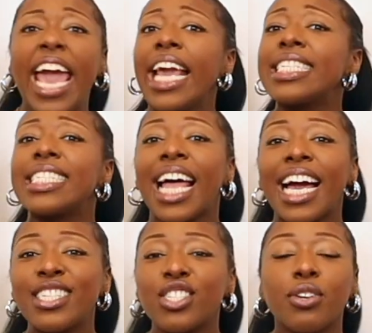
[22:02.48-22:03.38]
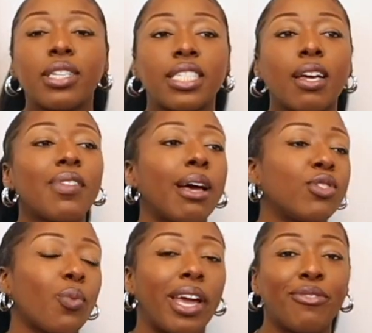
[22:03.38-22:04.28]
It's nice though, because sometimes
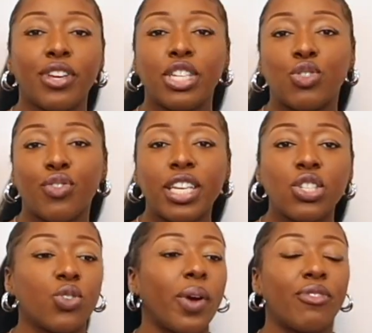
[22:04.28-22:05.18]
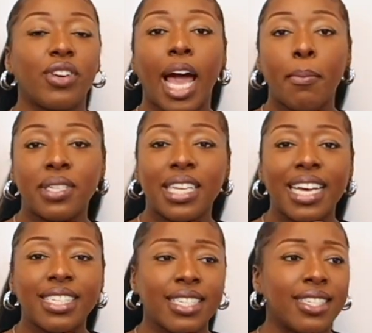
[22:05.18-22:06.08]
you're waiting for your drinks, you're waiting for your
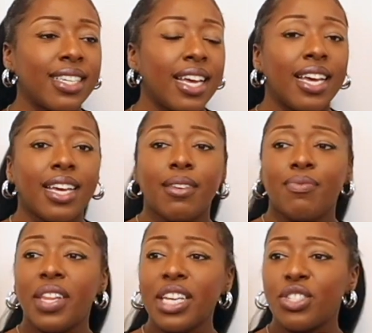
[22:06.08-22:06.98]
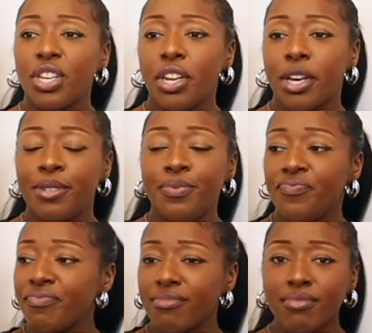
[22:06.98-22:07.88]
appetizers. Next thing you know,
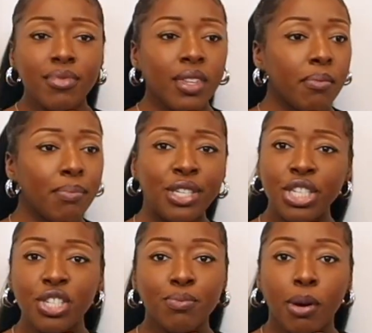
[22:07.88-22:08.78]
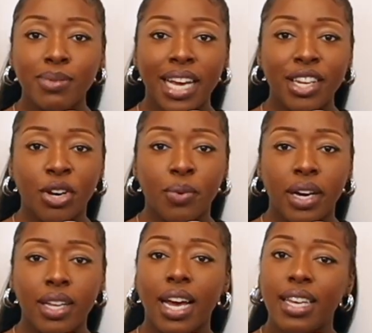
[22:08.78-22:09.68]
magician pops out of
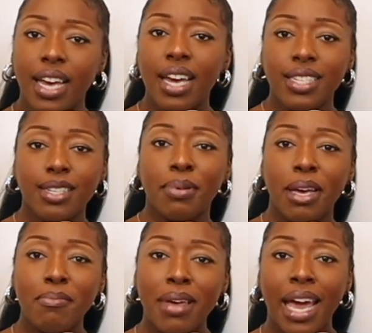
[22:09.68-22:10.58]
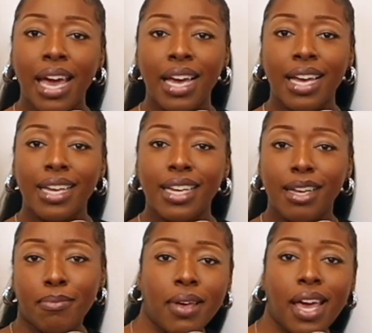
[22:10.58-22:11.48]
nowhere. You're like, yeah, this is a bit of me.
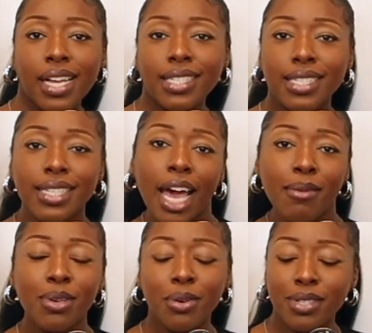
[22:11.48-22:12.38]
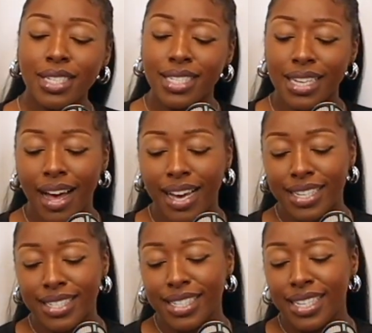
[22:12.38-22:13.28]
Bit of entertainment on the
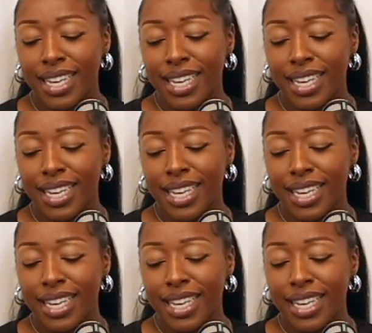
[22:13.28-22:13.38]
side.